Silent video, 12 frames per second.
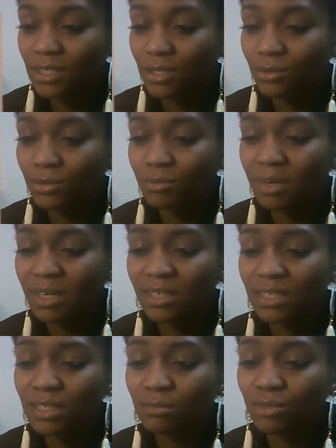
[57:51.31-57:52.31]
So you may
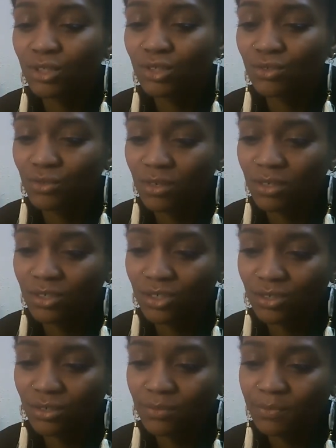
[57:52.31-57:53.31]
need some
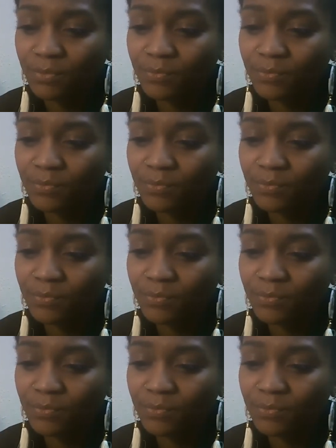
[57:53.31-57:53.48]
structure.